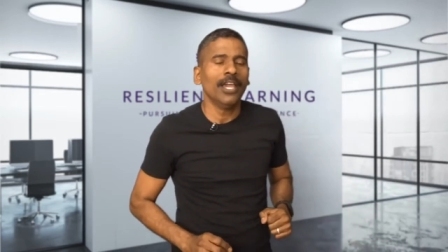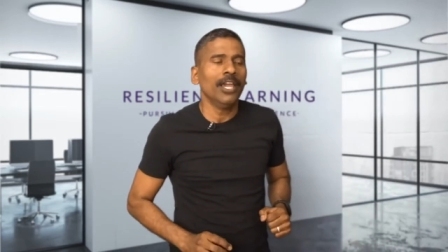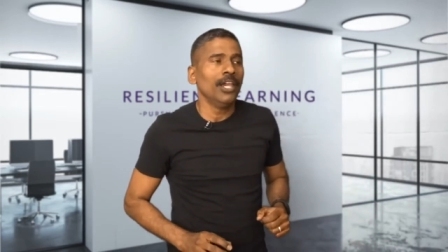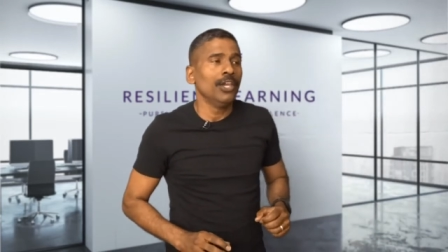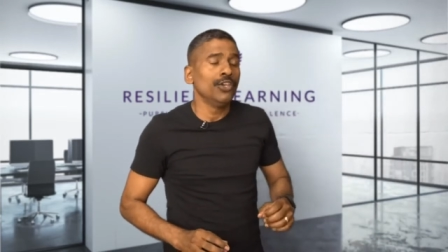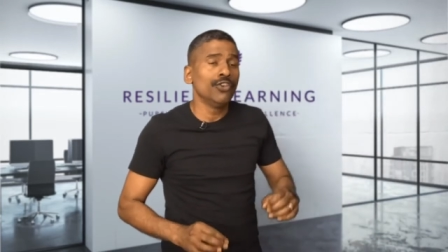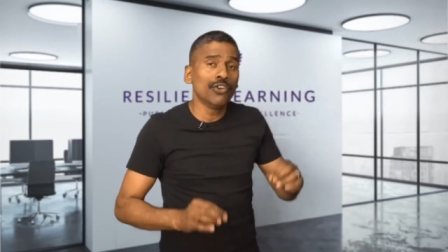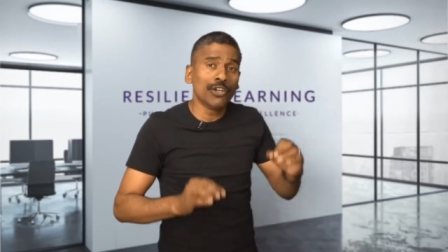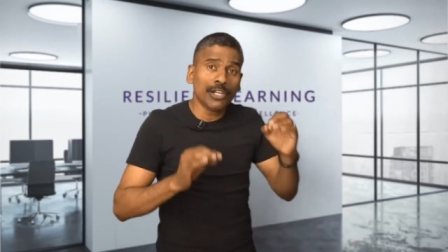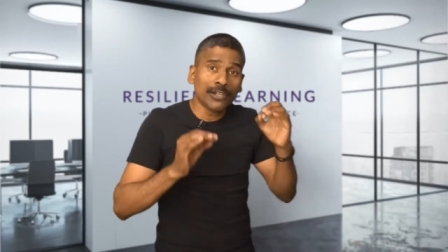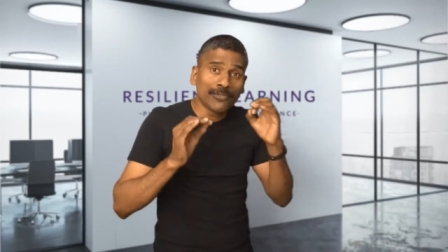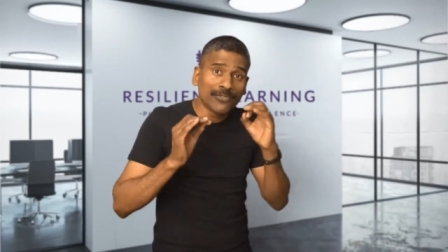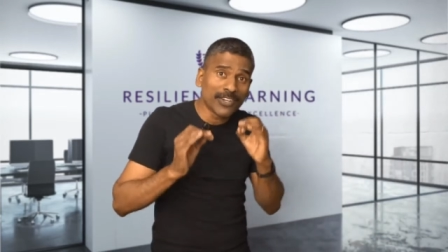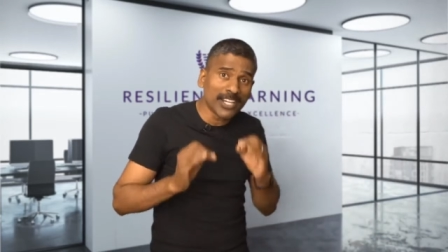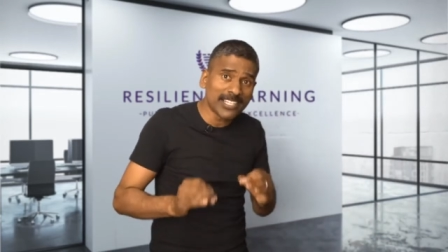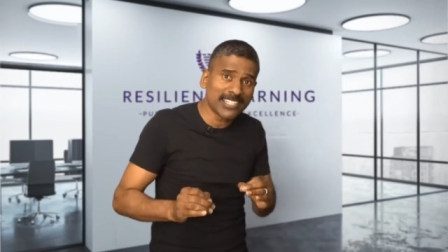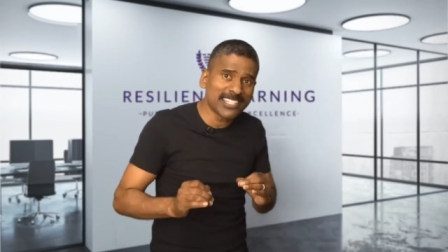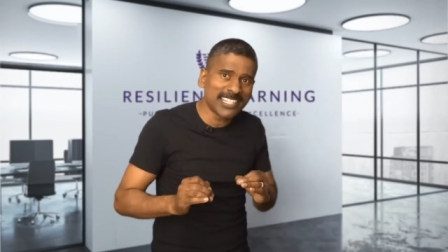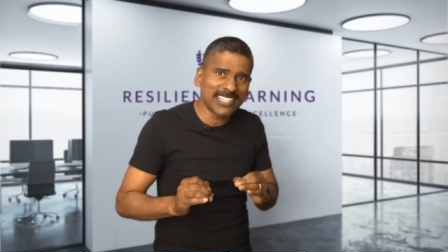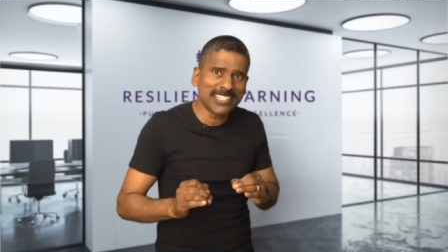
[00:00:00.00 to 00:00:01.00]

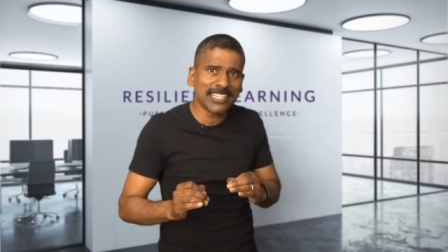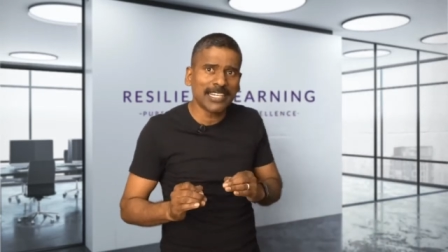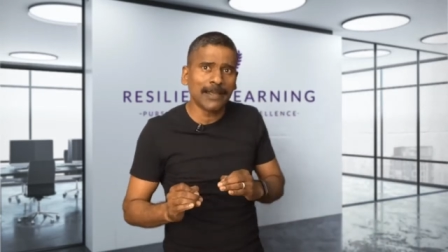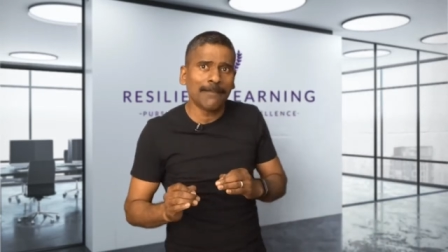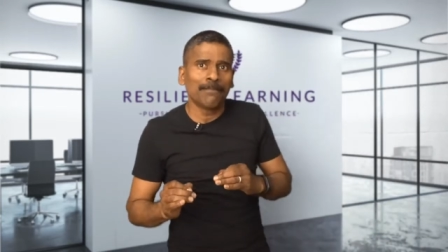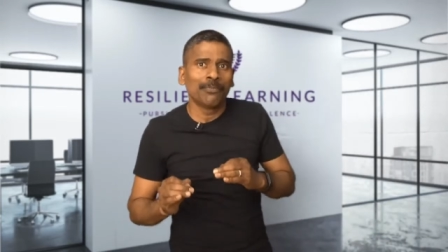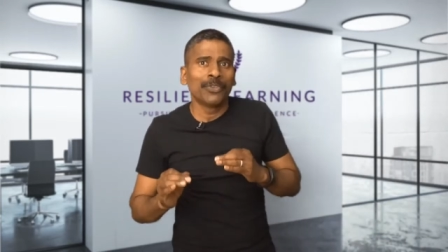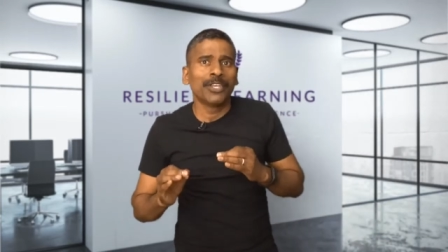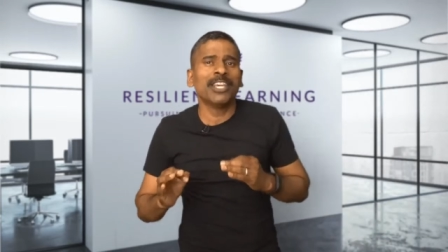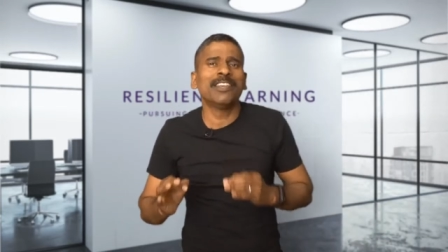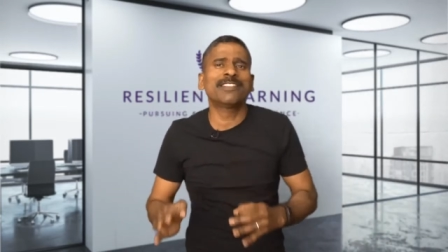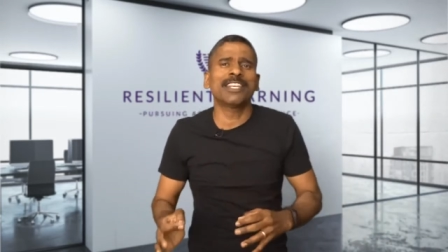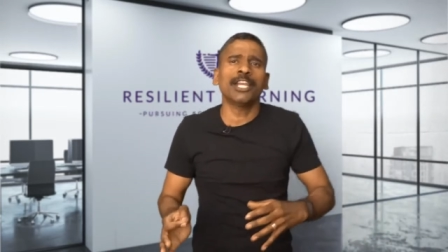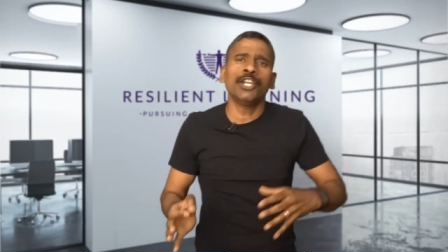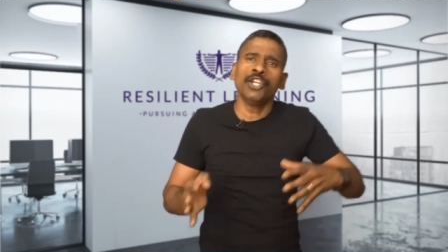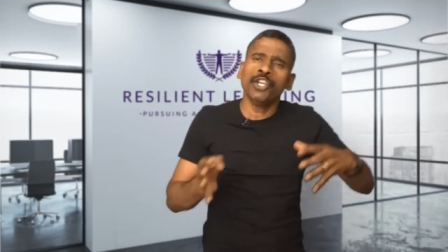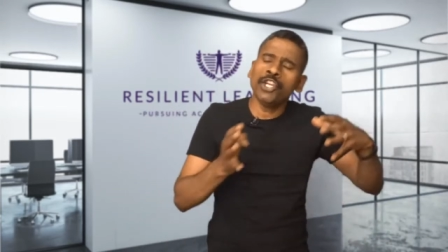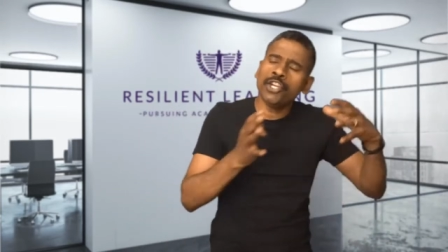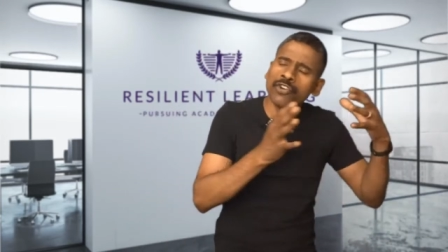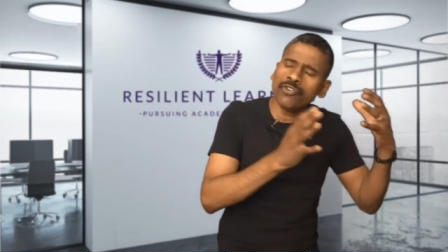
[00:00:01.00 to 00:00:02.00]
University is a
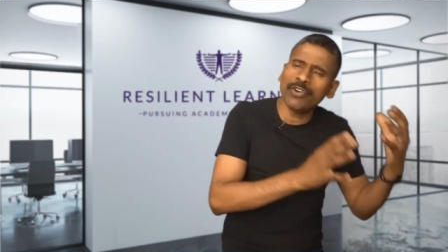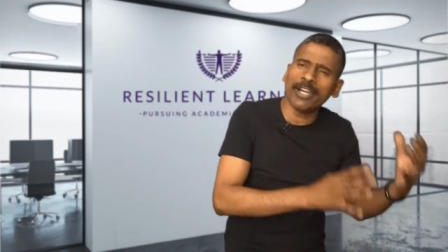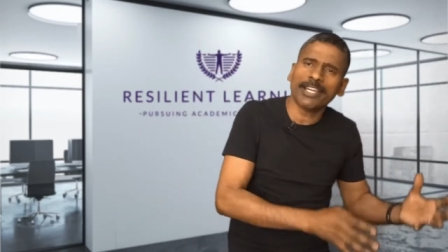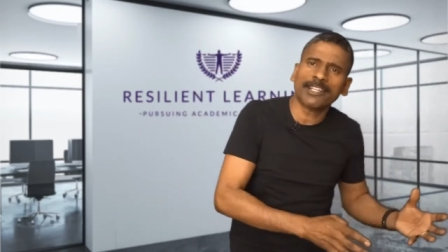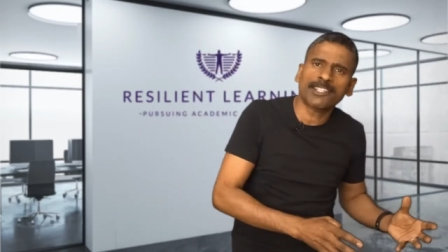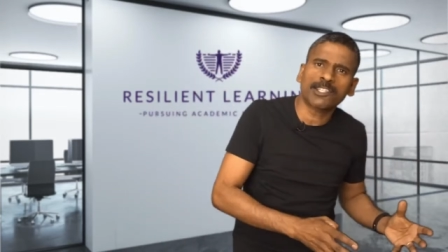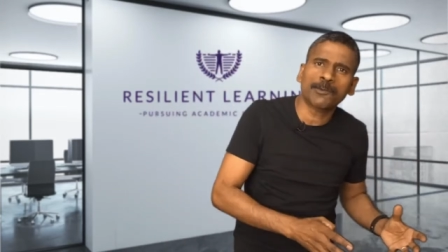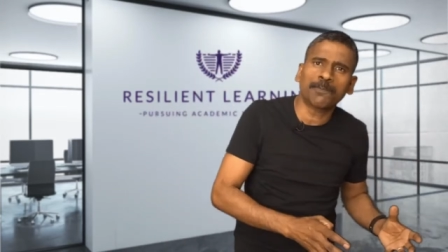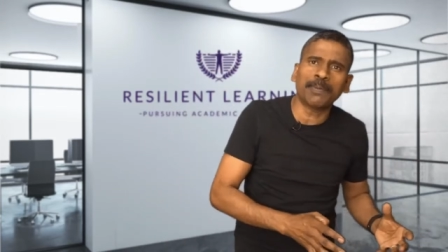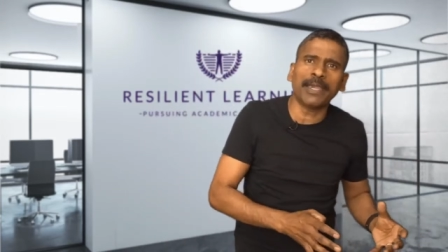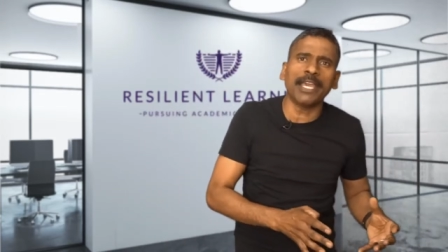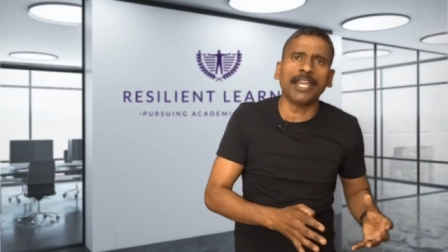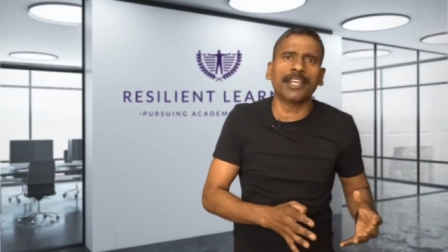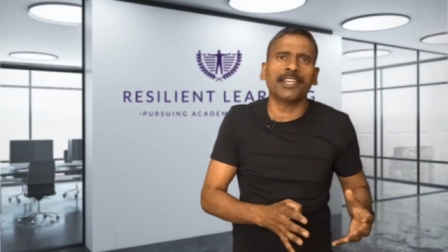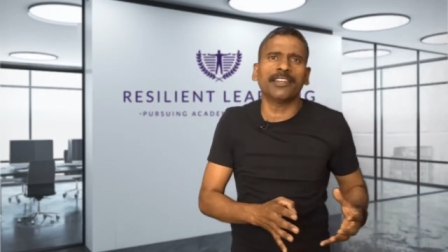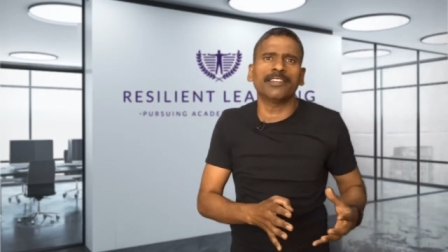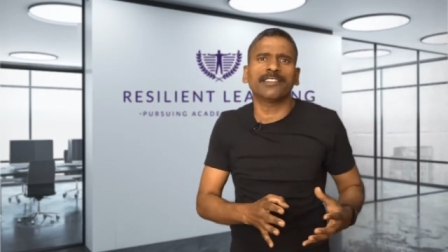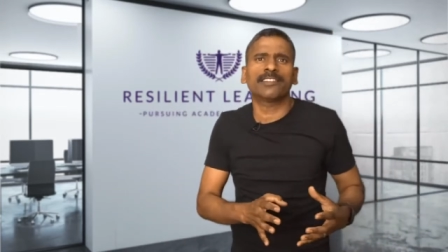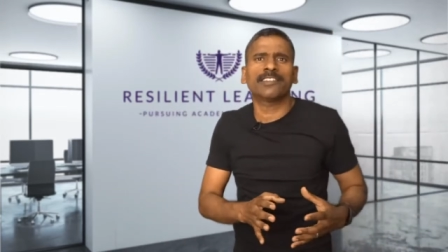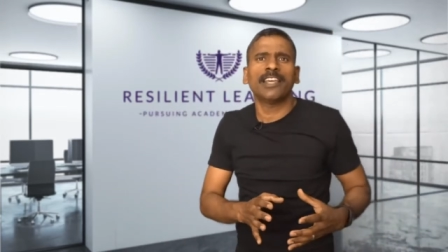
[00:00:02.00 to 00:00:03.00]
new
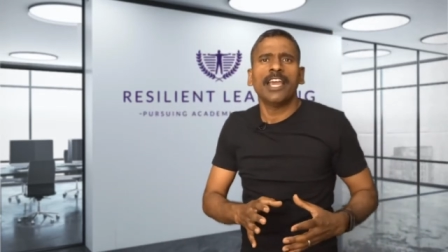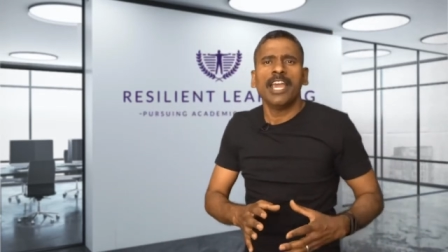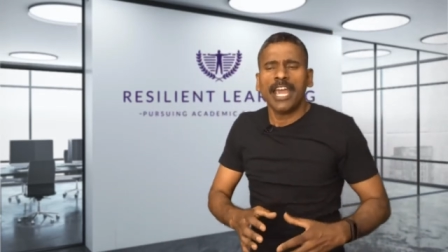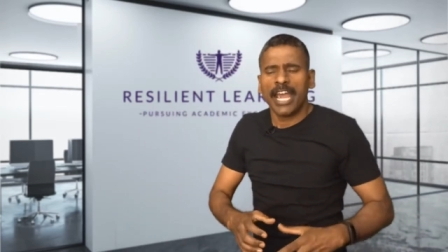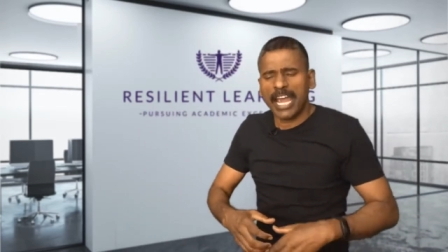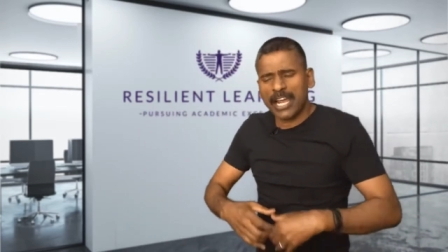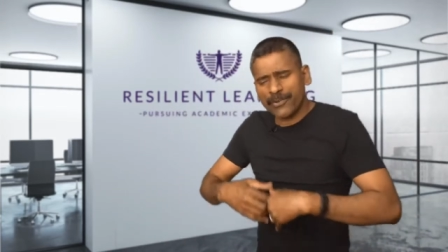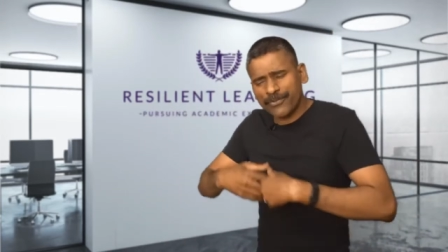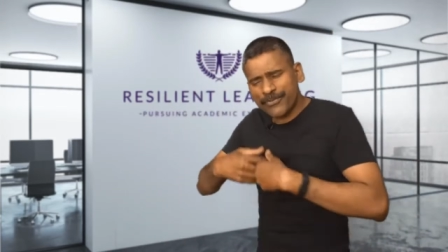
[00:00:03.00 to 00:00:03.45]
experience and